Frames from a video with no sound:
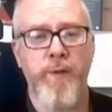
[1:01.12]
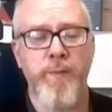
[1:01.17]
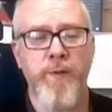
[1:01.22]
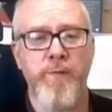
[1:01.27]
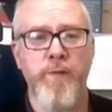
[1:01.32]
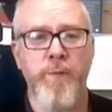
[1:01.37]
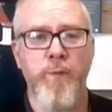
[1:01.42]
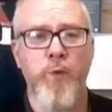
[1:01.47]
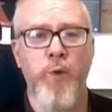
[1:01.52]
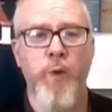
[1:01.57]

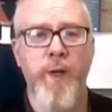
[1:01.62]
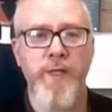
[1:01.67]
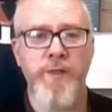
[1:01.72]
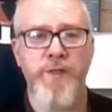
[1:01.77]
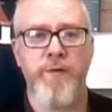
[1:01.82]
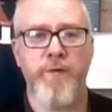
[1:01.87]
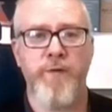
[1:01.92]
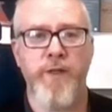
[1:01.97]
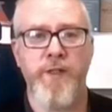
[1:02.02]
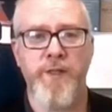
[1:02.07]
Gribben from
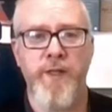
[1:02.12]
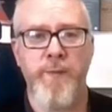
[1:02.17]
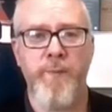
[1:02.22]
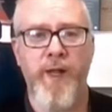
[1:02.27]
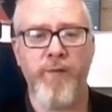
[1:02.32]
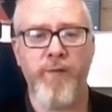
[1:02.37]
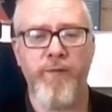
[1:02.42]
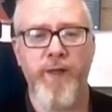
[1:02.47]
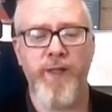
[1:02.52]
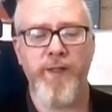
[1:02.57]
Queen's
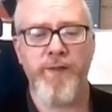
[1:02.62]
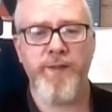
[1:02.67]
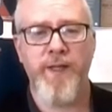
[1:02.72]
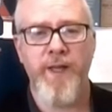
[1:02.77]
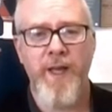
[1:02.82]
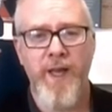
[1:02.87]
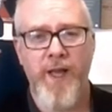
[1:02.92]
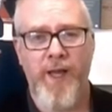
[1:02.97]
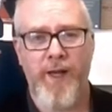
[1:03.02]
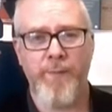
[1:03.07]
University
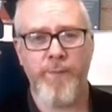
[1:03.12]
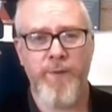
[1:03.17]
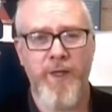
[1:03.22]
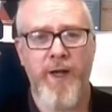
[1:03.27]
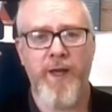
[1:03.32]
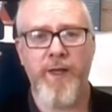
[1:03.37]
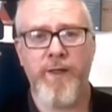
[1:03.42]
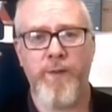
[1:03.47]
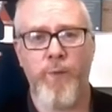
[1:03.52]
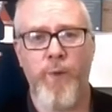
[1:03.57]
Belfast, and I'm
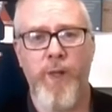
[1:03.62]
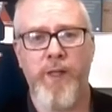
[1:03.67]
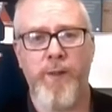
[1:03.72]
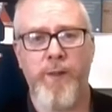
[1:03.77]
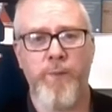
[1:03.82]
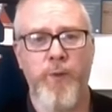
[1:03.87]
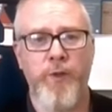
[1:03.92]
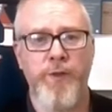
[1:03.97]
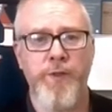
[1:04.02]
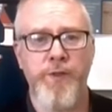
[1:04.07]
delighted to
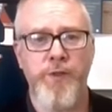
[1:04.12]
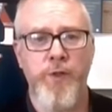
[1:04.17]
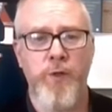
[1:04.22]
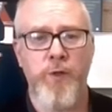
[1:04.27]
welcome him on the